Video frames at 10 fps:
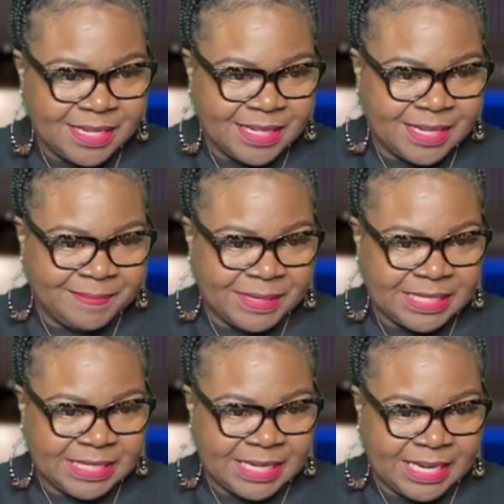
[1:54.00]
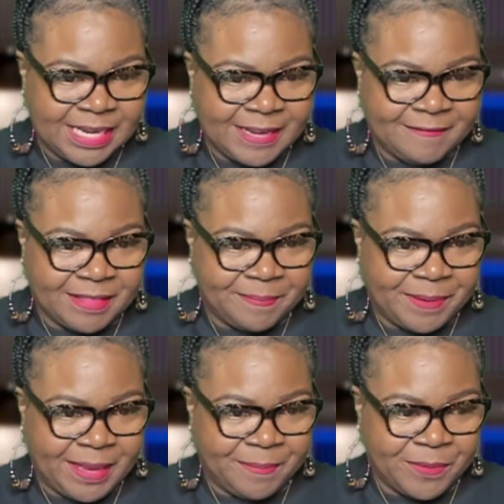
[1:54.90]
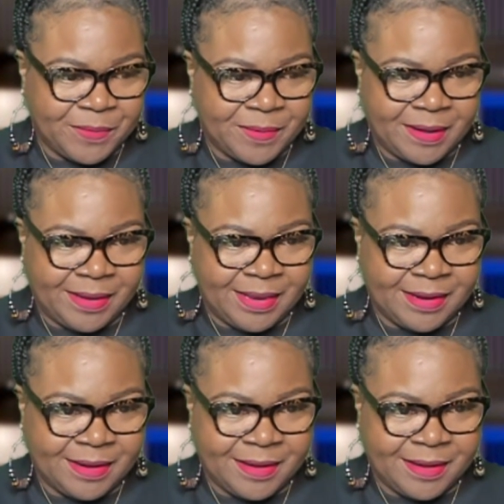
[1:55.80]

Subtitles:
Let me see if the people in